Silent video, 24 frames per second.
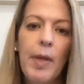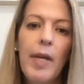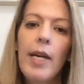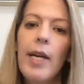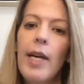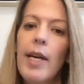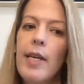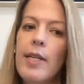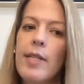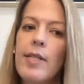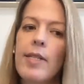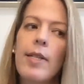
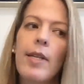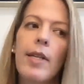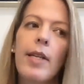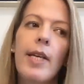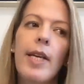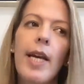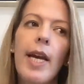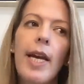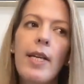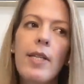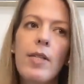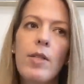Because
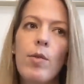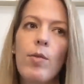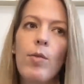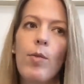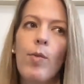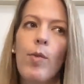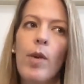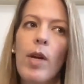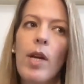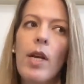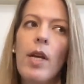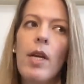yes,
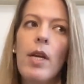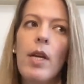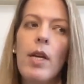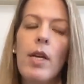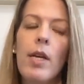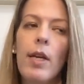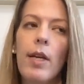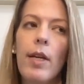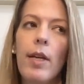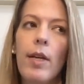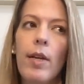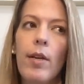
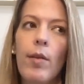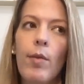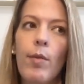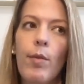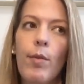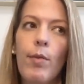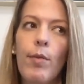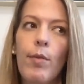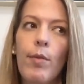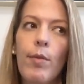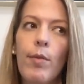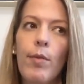we
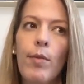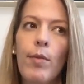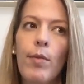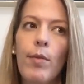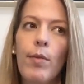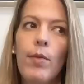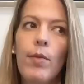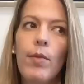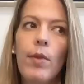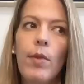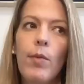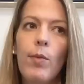
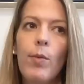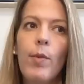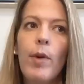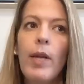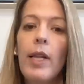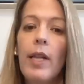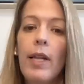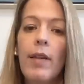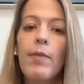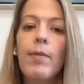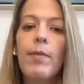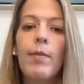
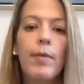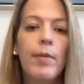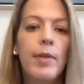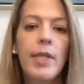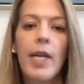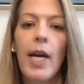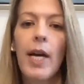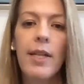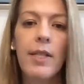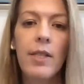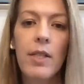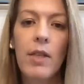live
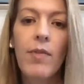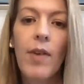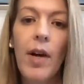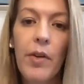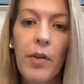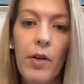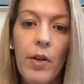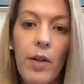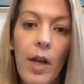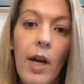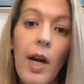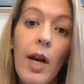tons of
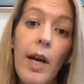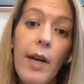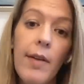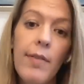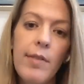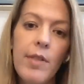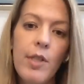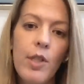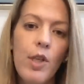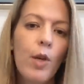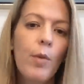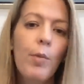other
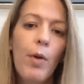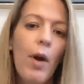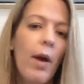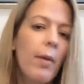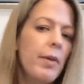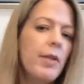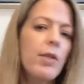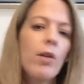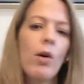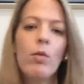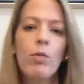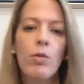lives. You
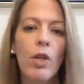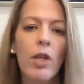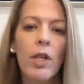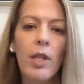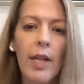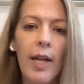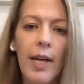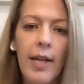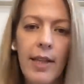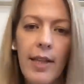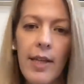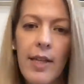probably don't
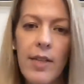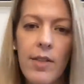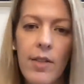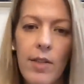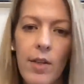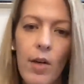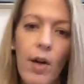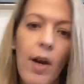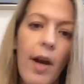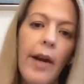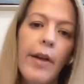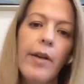look like this,
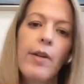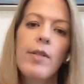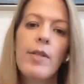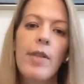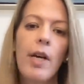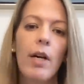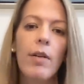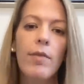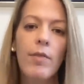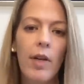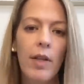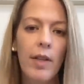your higher
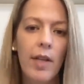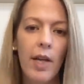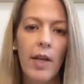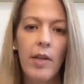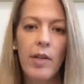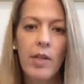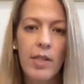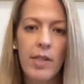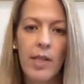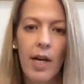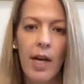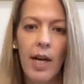self on the
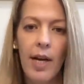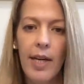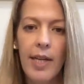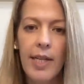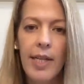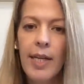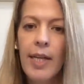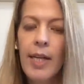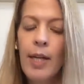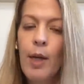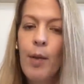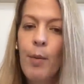other side,
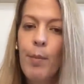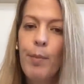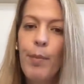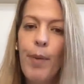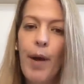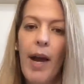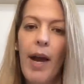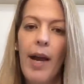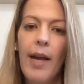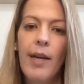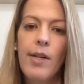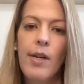
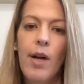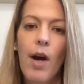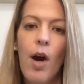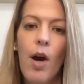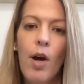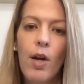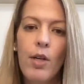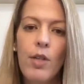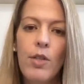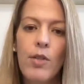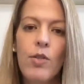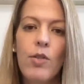but
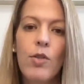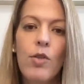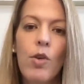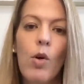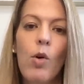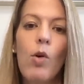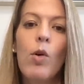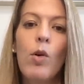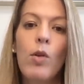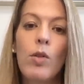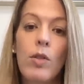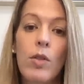our
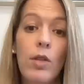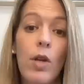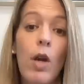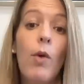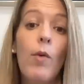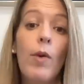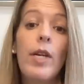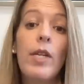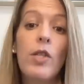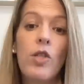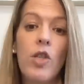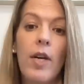souls
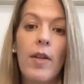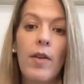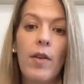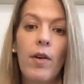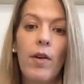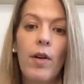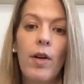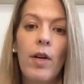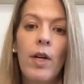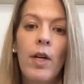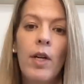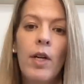know each
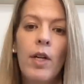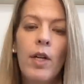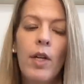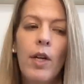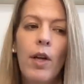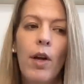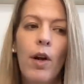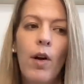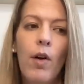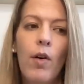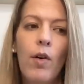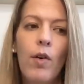other.
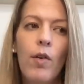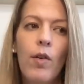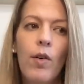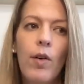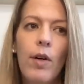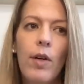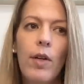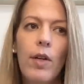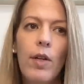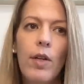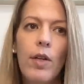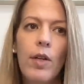You
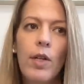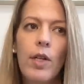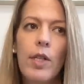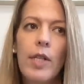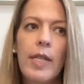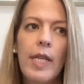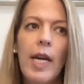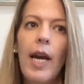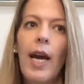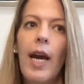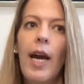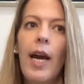know, your
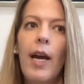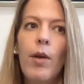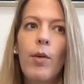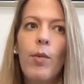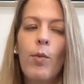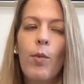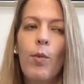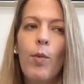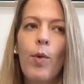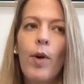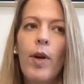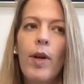
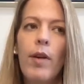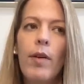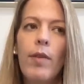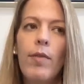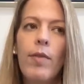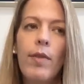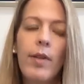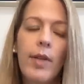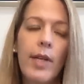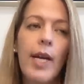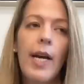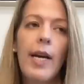dad would
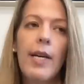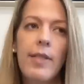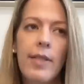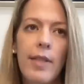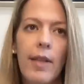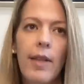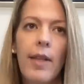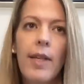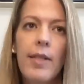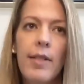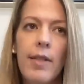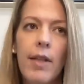have, yes,
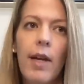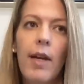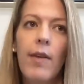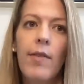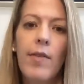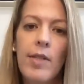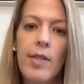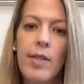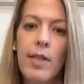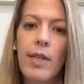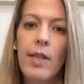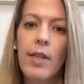in this
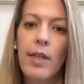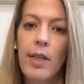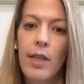life as